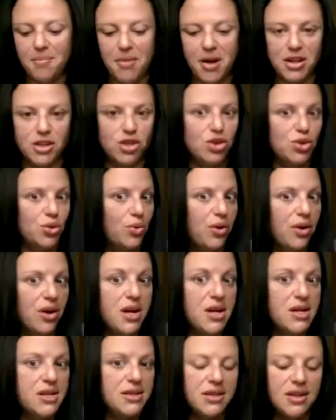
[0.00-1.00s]
my
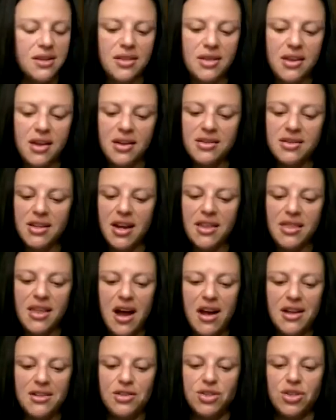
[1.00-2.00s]
stories and things like that.